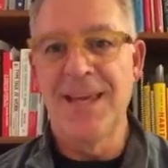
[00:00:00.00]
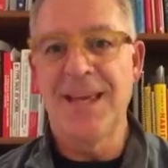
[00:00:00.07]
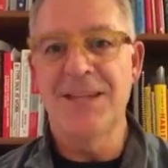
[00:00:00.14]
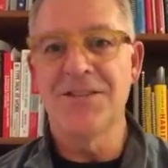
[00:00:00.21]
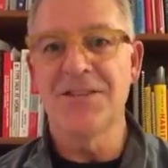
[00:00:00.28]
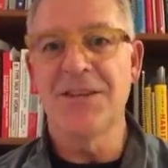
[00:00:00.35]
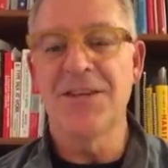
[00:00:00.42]

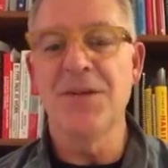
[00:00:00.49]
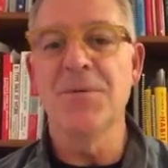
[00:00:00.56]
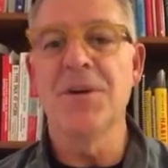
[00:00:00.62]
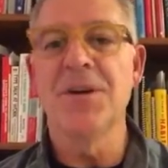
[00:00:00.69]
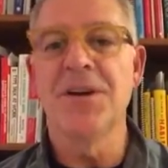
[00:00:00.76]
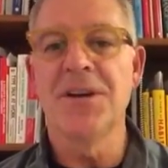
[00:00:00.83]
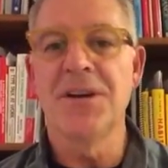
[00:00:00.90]
And so they
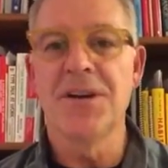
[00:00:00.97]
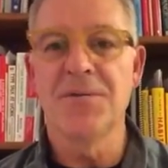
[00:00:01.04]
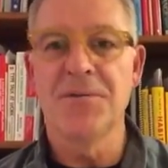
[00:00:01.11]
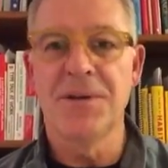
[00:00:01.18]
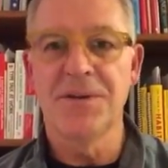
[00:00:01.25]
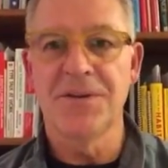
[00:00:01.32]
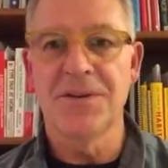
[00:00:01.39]
were going to go
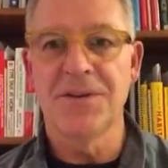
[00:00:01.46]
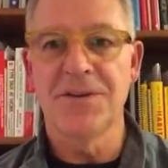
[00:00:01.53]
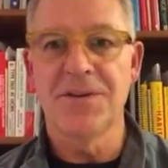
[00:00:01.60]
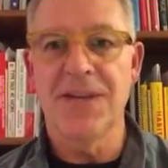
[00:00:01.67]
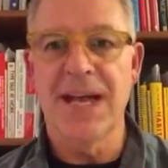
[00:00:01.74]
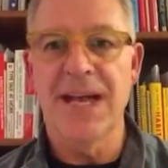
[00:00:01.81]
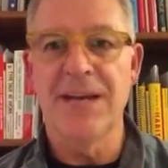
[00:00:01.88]

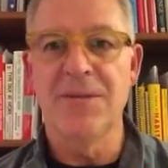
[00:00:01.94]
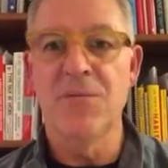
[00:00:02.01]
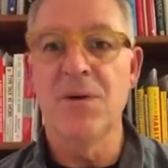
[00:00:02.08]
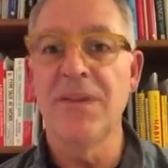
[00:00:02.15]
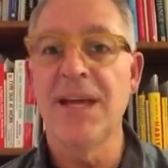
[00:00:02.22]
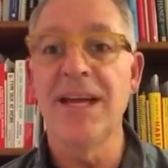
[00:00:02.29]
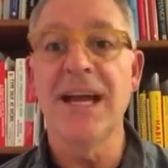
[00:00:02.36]
research that. And
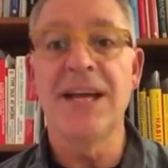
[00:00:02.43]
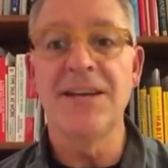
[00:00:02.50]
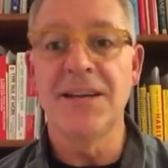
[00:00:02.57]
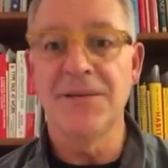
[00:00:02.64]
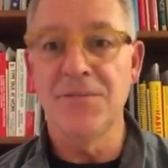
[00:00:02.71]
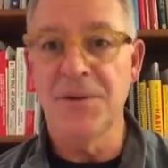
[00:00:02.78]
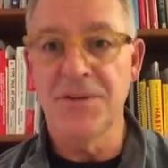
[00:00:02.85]
when they got
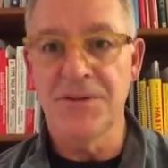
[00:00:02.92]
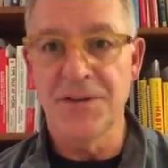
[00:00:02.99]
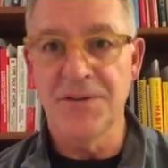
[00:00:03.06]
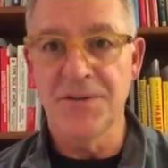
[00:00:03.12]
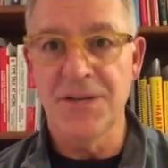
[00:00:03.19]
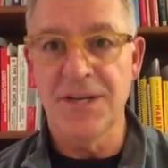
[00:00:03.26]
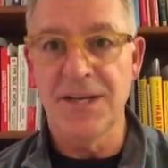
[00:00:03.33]
done
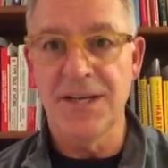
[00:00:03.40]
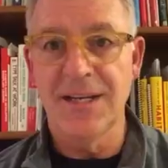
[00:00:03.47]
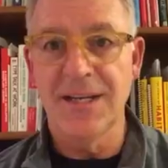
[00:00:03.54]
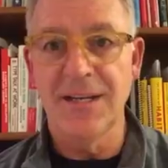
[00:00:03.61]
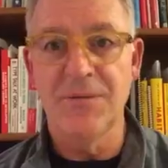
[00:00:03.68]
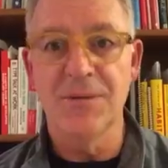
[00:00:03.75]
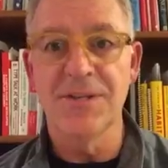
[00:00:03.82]
researching
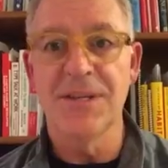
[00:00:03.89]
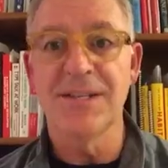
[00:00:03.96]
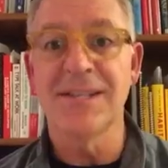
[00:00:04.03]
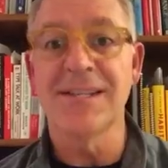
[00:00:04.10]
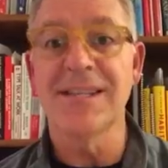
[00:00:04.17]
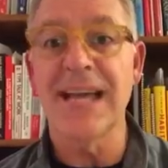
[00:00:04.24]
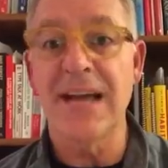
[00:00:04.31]
it, it was a
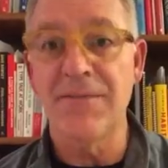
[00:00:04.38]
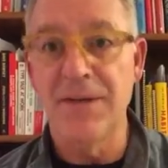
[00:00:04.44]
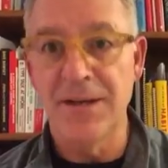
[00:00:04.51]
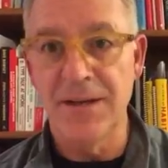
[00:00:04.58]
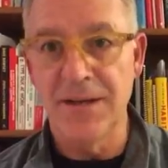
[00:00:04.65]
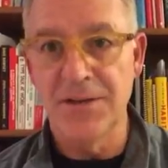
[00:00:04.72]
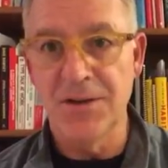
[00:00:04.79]

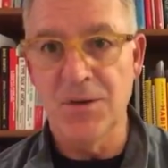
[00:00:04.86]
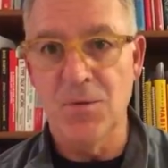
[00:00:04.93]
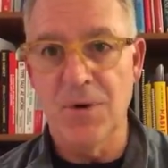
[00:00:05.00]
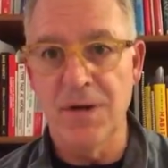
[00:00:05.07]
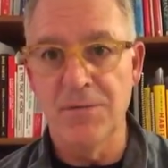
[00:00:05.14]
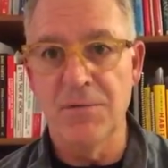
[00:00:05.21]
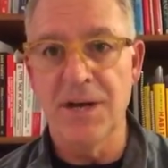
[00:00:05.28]

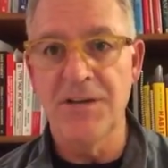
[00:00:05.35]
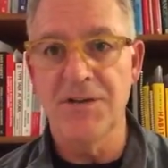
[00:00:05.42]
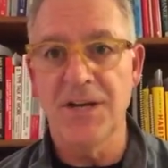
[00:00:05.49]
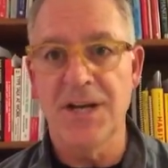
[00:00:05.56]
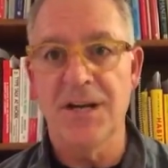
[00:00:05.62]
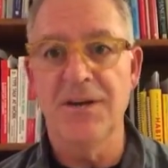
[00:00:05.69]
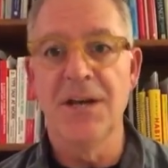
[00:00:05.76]
7-to-1
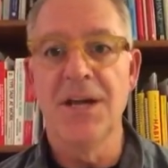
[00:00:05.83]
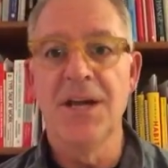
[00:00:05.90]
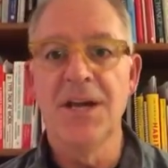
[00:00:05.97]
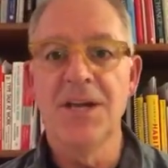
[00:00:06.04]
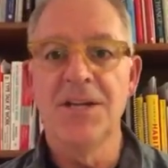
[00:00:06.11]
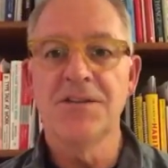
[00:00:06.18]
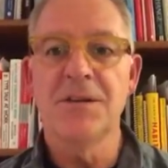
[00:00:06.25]
ratio.
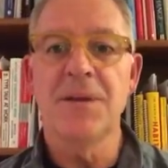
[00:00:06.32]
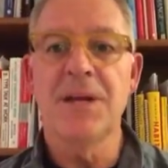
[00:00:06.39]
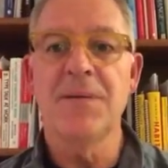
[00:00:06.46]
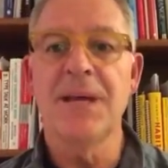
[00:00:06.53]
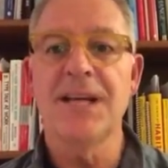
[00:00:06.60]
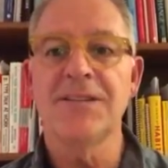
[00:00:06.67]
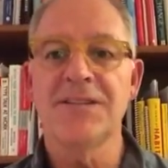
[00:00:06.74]
So
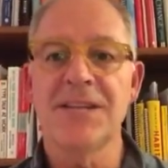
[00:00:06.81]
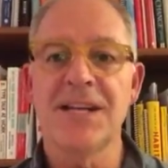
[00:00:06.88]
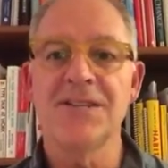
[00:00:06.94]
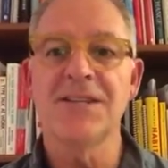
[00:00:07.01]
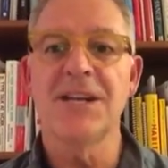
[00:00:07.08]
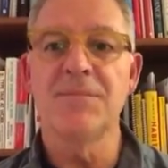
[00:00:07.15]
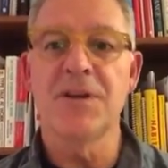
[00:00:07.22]
maybe that
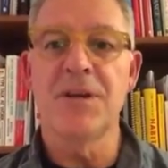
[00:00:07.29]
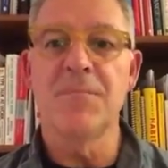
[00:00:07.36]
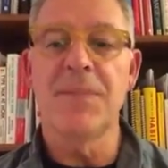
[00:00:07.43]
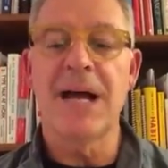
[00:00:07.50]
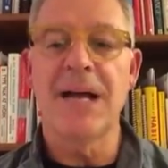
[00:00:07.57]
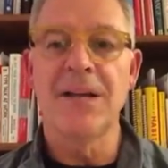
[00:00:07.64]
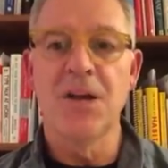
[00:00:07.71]
says something
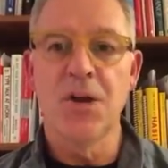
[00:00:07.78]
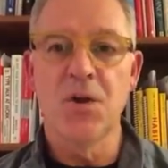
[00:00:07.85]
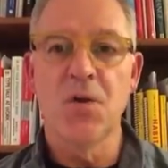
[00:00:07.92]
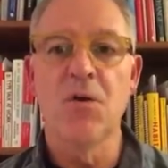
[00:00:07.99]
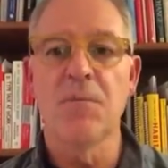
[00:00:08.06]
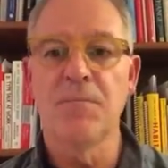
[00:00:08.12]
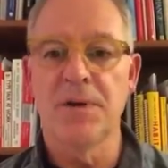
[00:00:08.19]
about
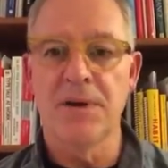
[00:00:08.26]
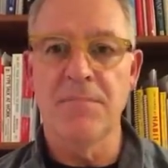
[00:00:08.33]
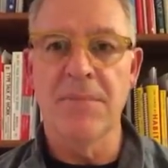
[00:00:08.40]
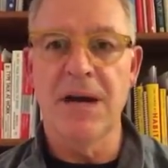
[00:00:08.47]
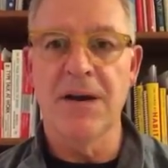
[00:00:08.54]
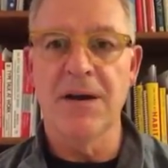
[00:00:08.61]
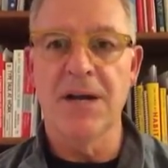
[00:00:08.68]
corporate
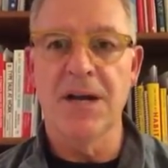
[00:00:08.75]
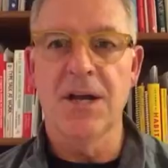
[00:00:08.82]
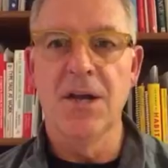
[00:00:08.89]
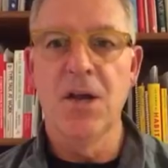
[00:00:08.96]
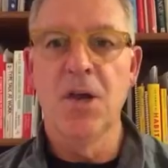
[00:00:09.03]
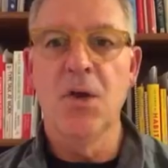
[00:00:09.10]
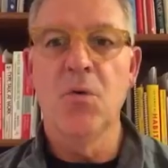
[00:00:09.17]
America.
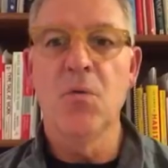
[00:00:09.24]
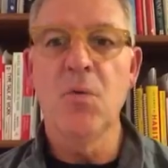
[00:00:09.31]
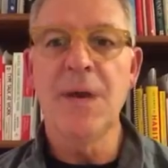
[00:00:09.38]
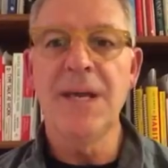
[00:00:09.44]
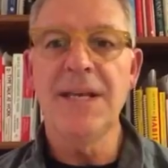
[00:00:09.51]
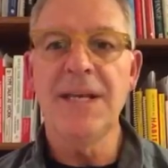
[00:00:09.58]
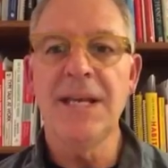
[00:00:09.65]

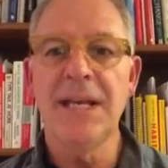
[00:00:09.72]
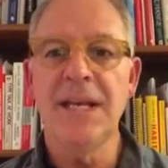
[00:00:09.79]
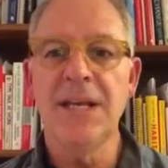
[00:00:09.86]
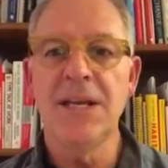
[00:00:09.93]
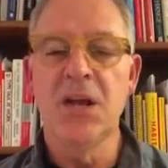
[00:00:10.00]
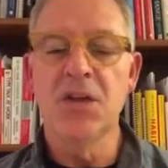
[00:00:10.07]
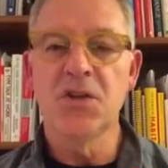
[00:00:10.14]
We
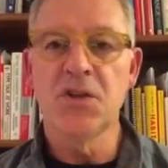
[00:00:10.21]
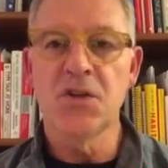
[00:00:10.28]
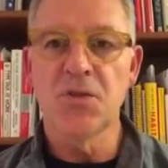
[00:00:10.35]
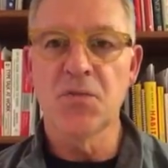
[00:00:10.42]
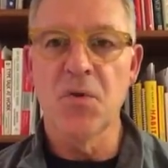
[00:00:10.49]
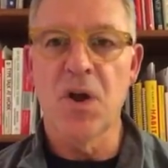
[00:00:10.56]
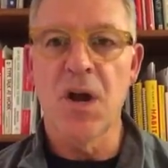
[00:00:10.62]
need
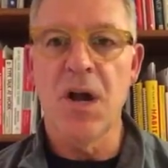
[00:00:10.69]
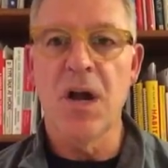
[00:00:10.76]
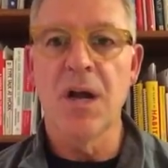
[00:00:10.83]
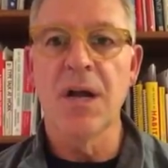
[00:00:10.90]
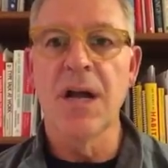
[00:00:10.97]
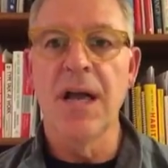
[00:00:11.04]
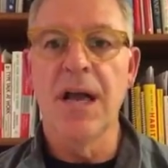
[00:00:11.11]

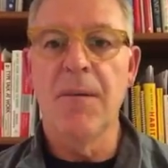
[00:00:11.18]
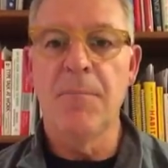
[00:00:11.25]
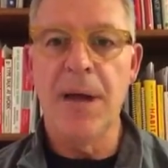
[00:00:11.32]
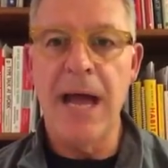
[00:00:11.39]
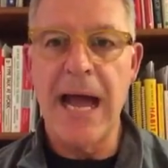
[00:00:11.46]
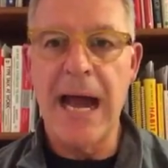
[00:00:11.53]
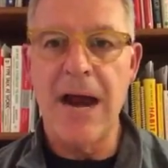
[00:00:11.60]
strong,
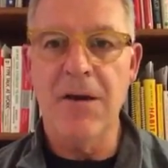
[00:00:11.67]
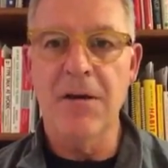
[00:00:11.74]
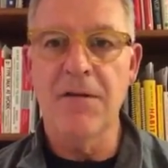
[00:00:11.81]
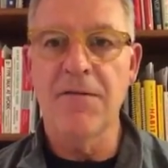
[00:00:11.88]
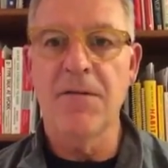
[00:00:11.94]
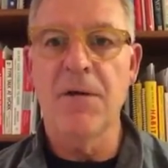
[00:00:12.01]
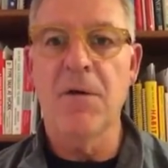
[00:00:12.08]

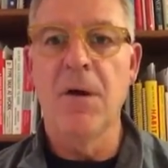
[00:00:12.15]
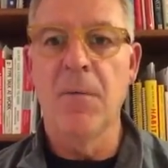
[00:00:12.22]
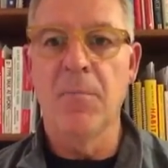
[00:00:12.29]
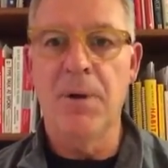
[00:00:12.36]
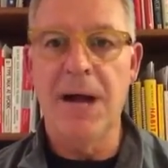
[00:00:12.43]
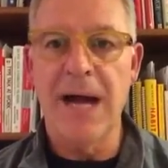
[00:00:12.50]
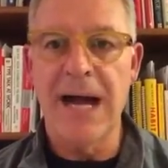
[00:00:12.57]
powerful,
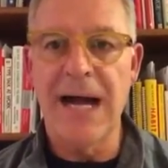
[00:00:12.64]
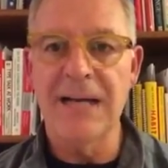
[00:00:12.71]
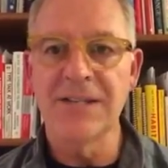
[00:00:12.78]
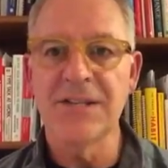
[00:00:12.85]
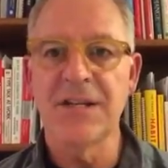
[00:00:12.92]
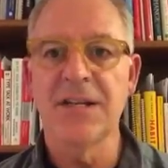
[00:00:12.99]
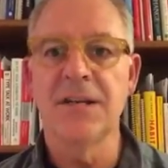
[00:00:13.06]

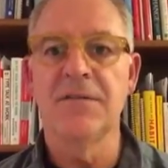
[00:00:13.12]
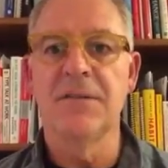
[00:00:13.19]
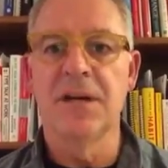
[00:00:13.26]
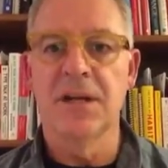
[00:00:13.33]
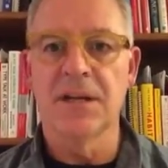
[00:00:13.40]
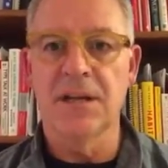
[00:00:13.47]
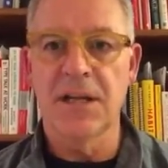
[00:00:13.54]
positive
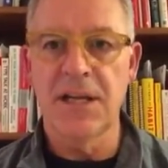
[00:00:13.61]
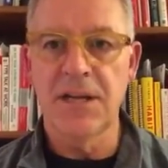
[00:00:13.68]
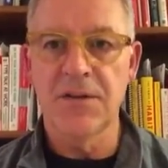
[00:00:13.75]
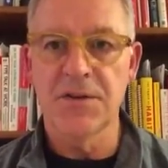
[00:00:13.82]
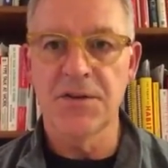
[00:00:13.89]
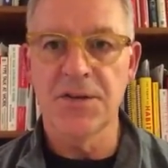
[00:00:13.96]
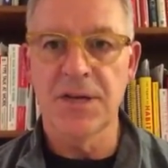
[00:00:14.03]

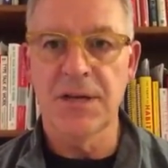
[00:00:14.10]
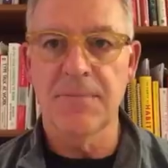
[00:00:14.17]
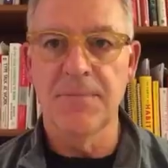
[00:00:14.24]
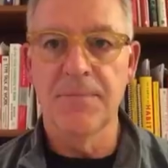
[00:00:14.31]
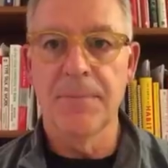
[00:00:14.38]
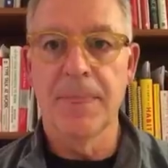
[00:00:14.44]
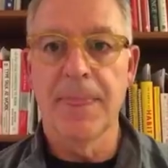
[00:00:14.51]

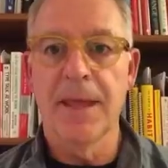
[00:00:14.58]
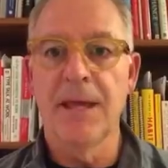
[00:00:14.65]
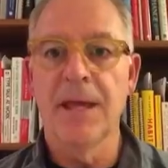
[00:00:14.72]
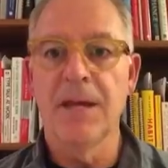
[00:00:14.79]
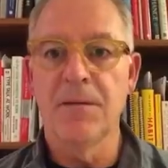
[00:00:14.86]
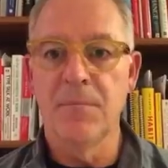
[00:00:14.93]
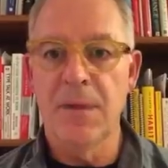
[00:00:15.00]
leadership
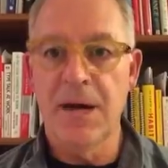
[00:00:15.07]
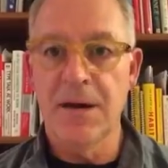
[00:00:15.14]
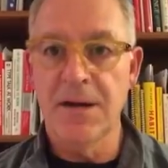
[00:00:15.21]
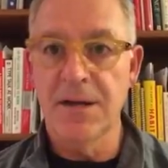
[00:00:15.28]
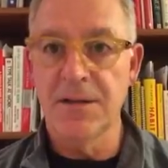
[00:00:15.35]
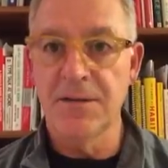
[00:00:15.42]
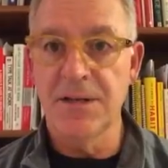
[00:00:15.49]
in
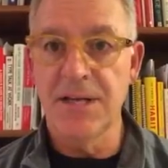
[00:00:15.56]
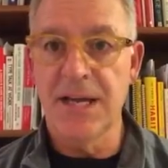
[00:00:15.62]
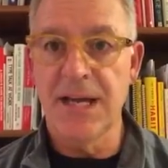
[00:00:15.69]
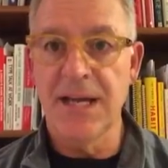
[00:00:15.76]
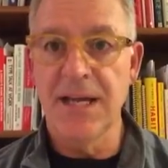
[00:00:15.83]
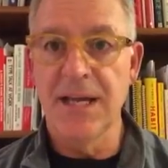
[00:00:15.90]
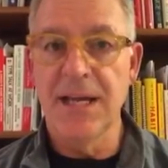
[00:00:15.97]
America
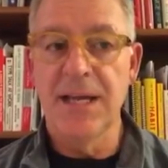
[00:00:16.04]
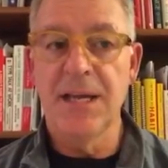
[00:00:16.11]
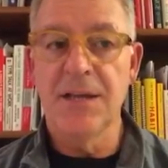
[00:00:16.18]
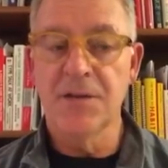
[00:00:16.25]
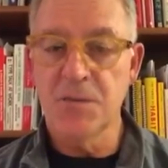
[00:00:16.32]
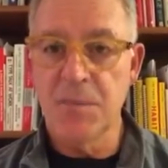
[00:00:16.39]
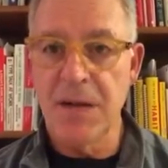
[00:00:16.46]
today,
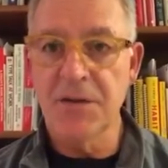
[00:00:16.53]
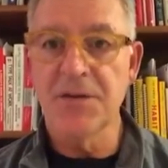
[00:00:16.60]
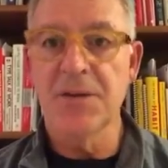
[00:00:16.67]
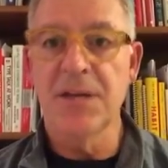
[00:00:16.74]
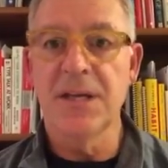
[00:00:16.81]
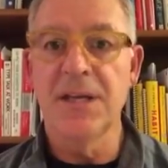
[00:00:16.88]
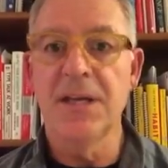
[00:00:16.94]

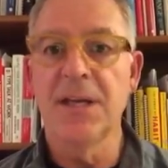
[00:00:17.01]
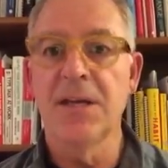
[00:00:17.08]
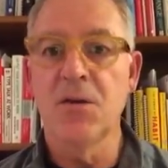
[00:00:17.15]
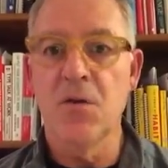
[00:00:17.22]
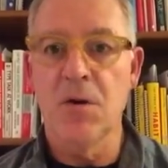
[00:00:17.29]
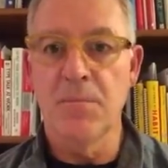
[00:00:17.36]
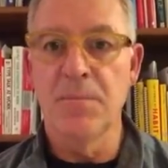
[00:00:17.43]
especially
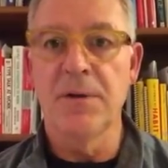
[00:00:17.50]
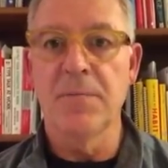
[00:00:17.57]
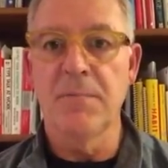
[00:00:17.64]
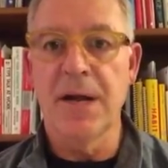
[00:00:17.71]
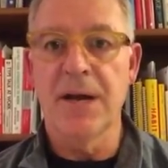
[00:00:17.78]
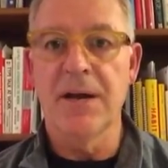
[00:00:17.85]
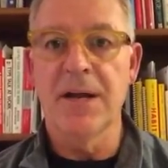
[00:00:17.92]
in corporate
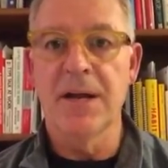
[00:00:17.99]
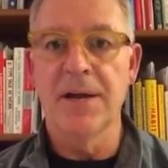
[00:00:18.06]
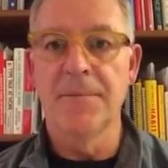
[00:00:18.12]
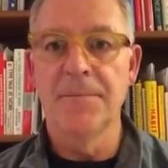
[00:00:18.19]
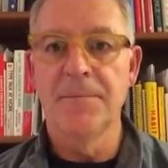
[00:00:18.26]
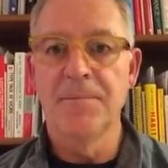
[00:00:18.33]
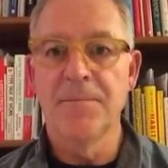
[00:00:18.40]
America.